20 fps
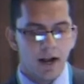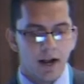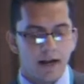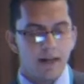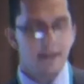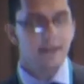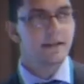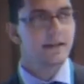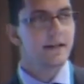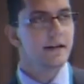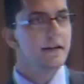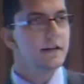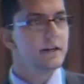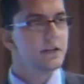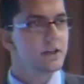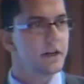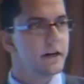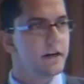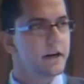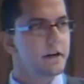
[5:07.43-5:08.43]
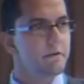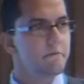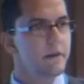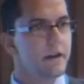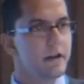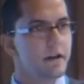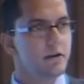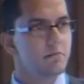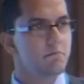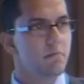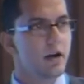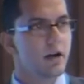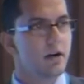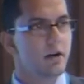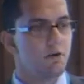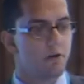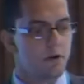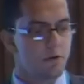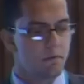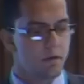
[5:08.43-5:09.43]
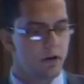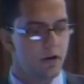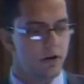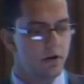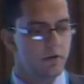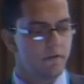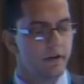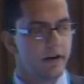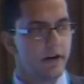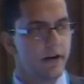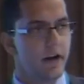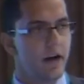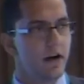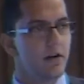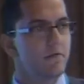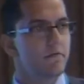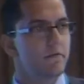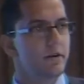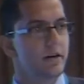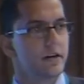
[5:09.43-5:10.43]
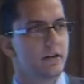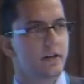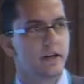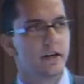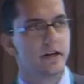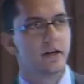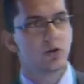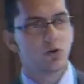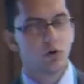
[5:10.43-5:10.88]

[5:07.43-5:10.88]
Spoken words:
It is an initiative taken by Government of India where the